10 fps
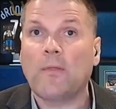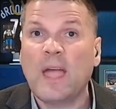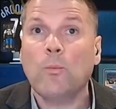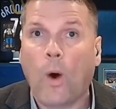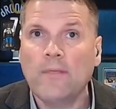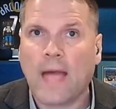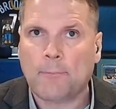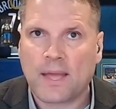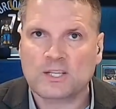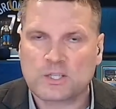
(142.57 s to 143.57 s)
They won
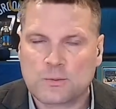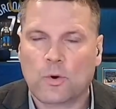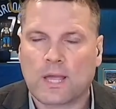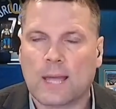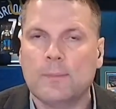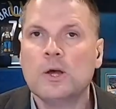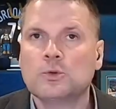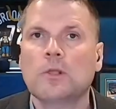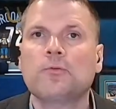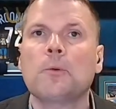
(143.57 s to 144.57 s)
that basketball game. So
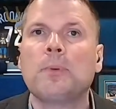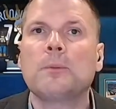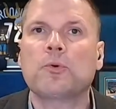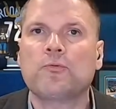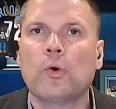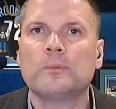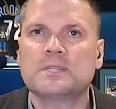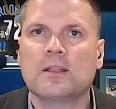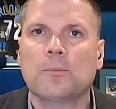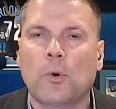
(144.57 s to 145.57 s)
I look for a big performance
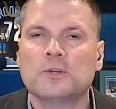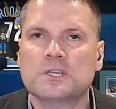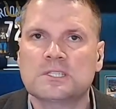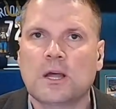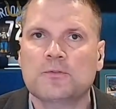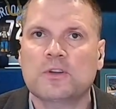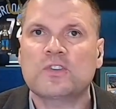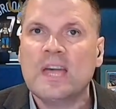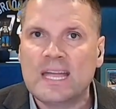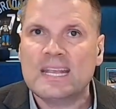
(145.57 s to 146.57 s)
out of the Boston Celtics
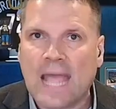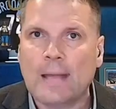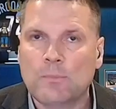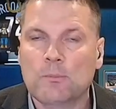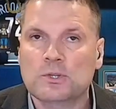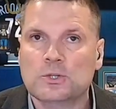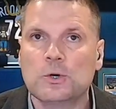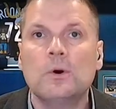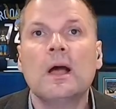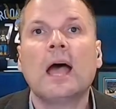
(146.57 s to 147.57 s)
in game number
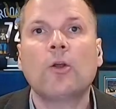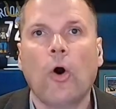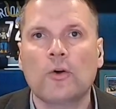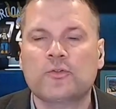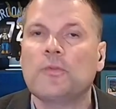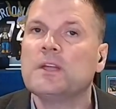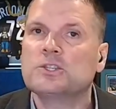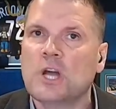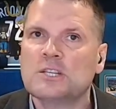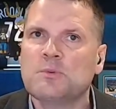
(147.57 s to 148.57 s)
two. And also, the
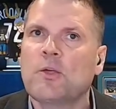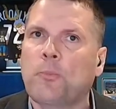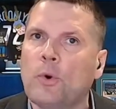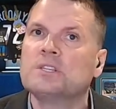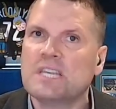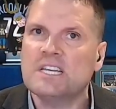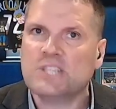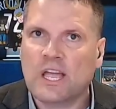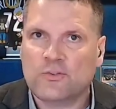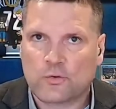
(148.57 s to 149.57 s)
adjustment of the points
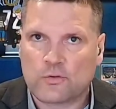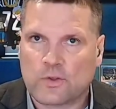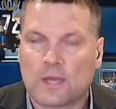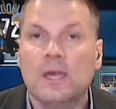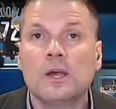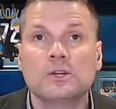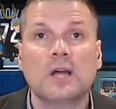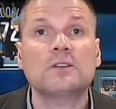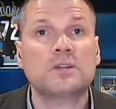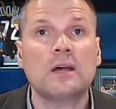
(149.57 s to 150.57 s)
is interesting because
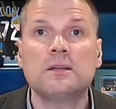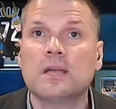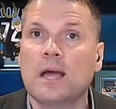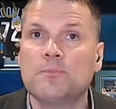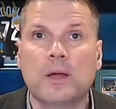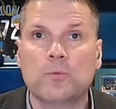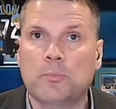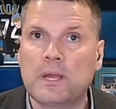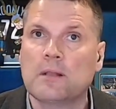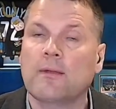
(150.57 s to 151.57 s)
I'll tell you again, Ben,
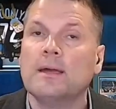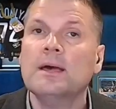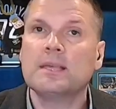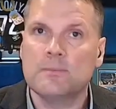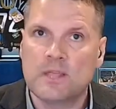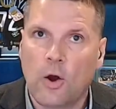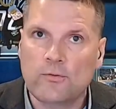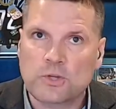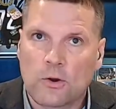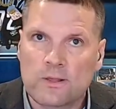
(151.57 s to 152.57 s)
repeatedly, give me the
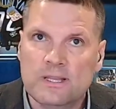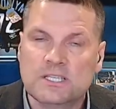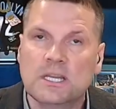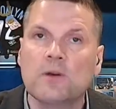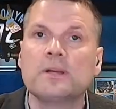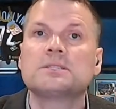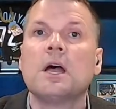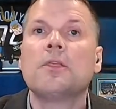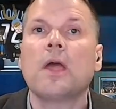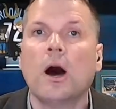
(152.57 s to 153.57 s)
overs early in the series,
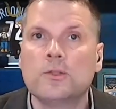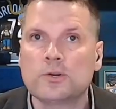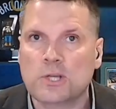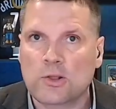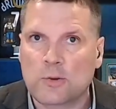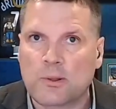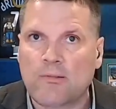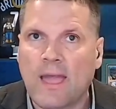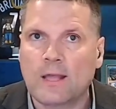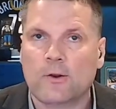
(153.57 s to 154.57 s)
the unders a little yep. bit
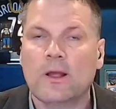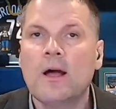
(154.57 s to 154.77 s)
later.